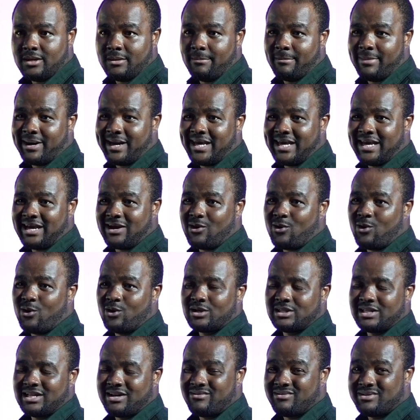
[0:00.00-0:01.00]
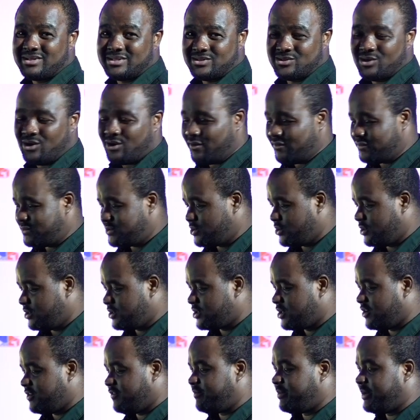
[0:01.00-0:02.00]
by a chord that resolves. So
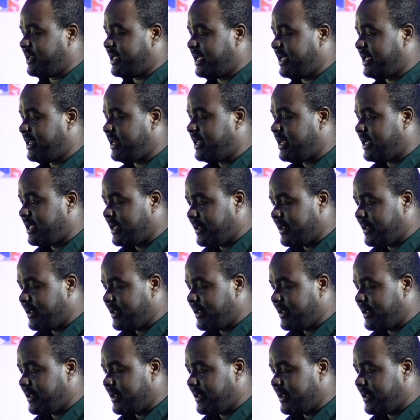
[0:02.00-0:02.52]
instead of playing